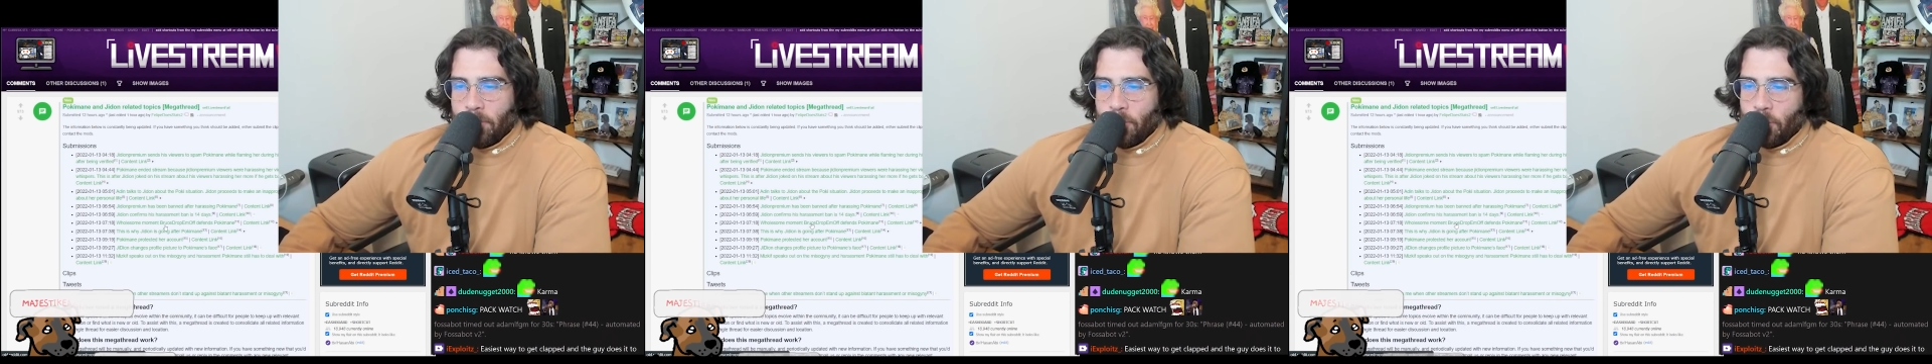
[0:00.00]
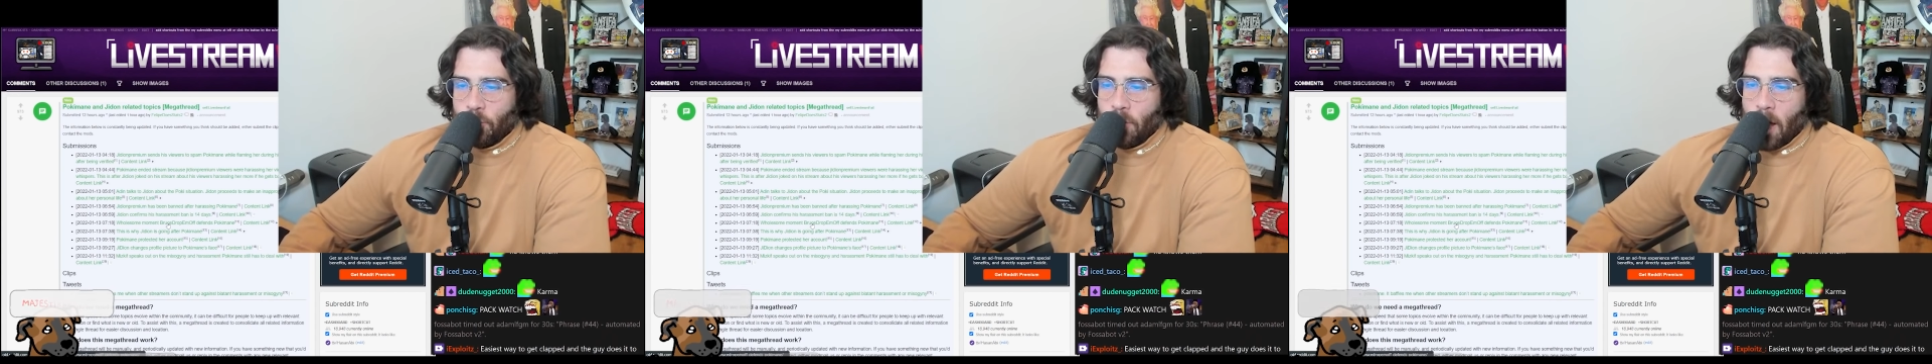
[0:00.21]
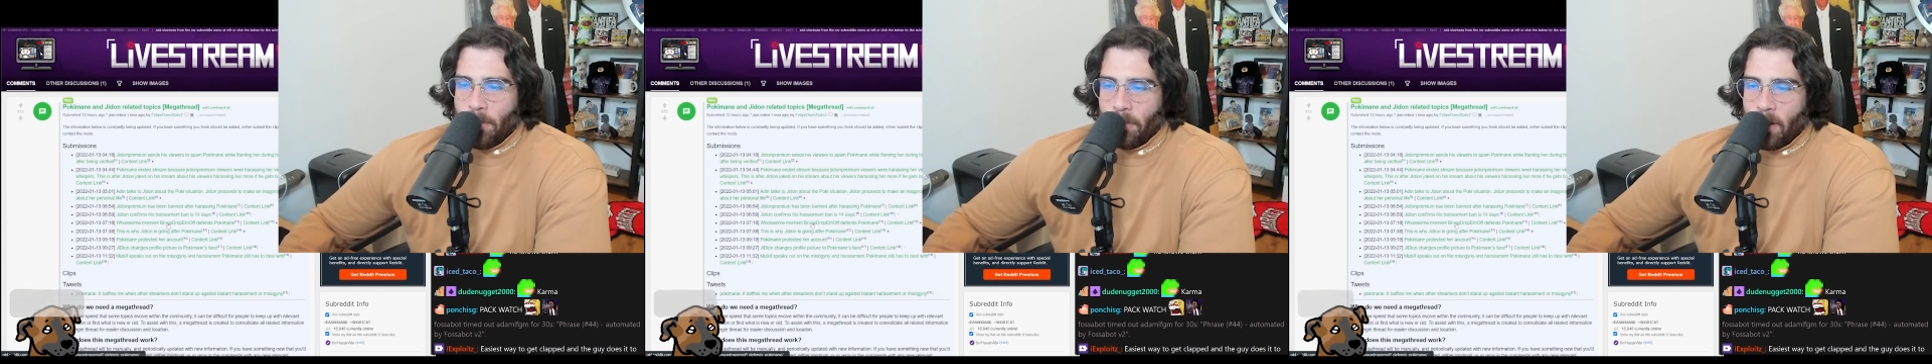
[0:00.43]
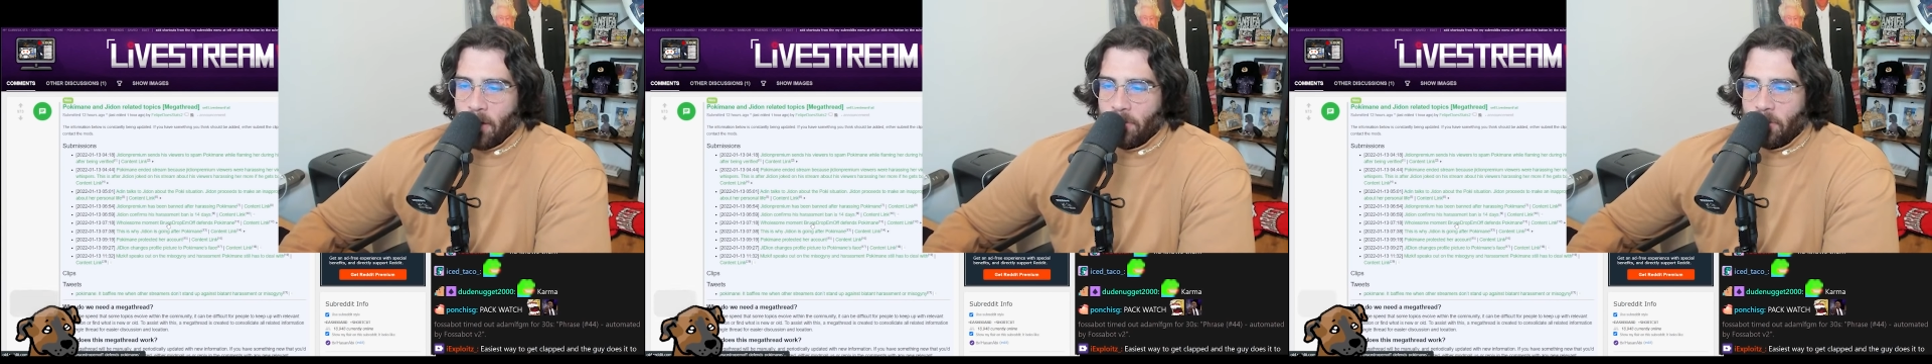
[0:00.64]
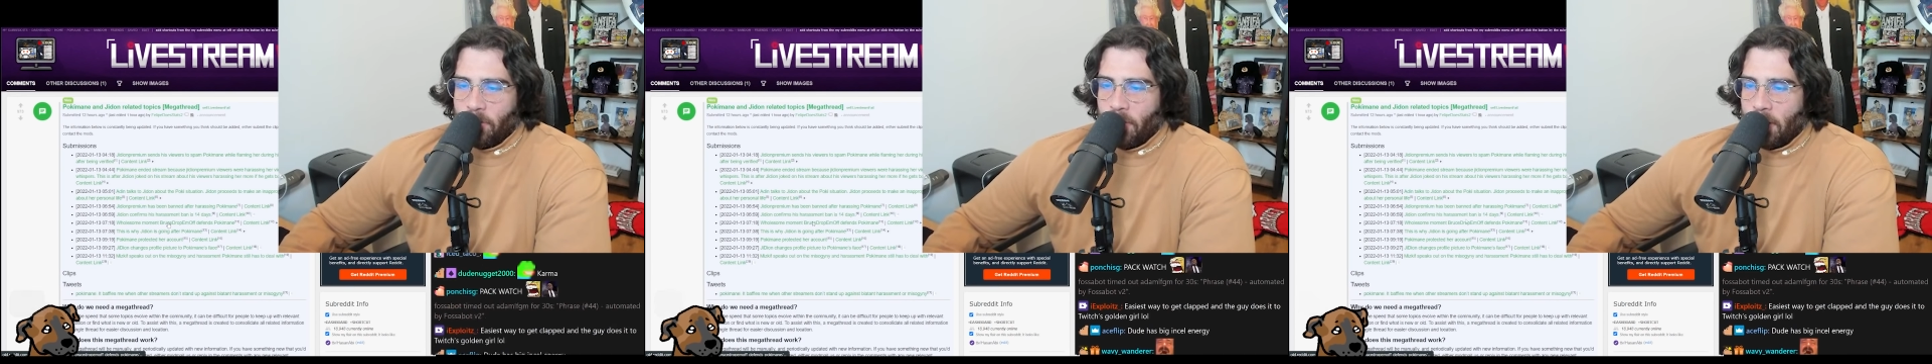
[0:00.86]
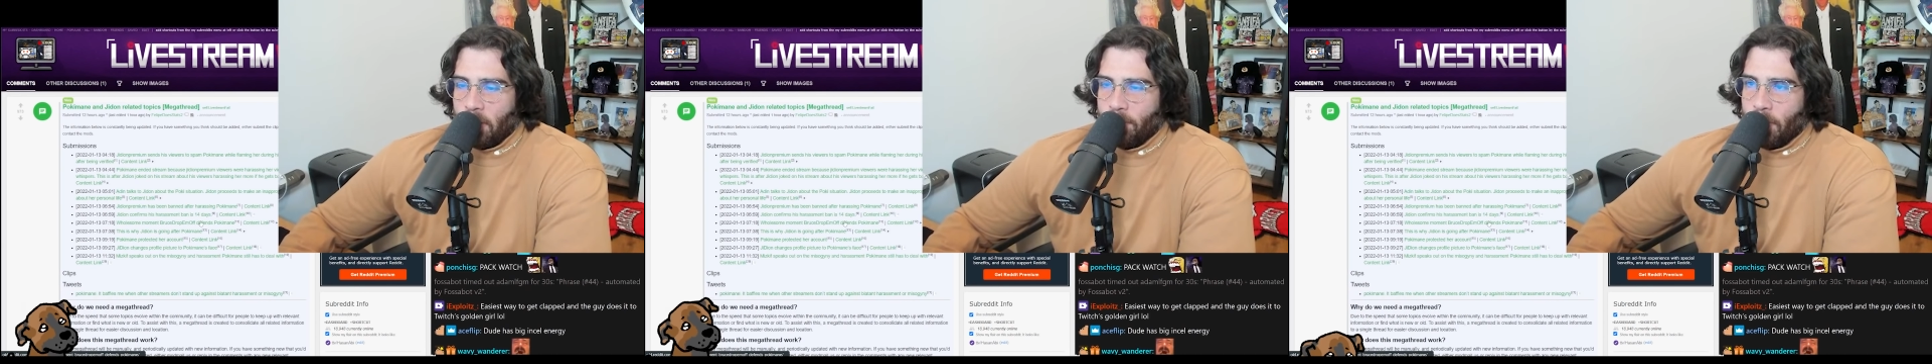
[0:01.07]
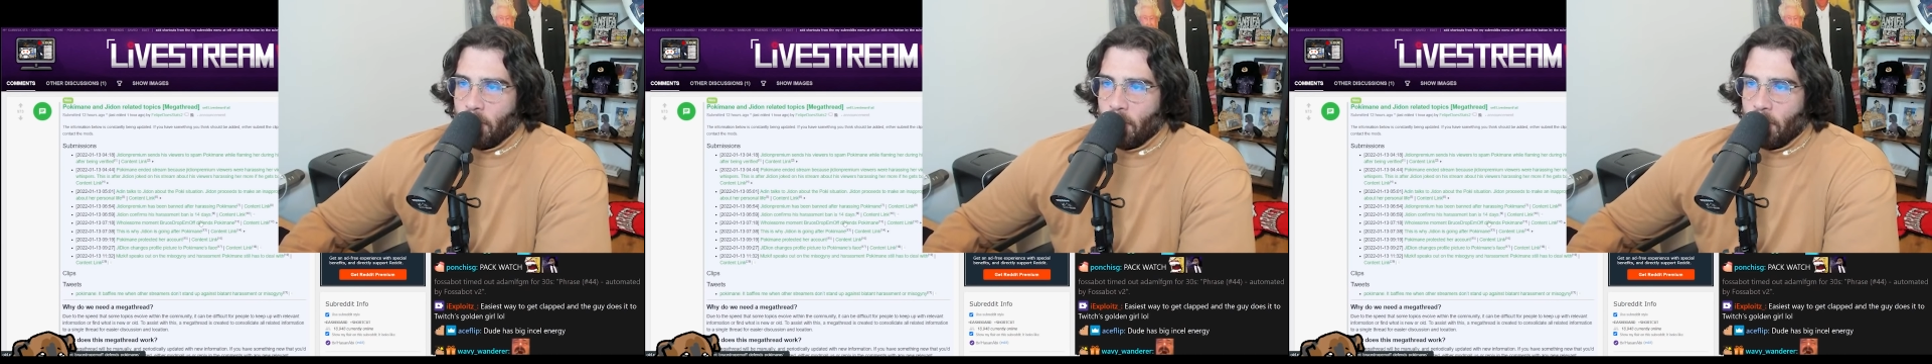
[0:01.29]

BruceDropEmOff defended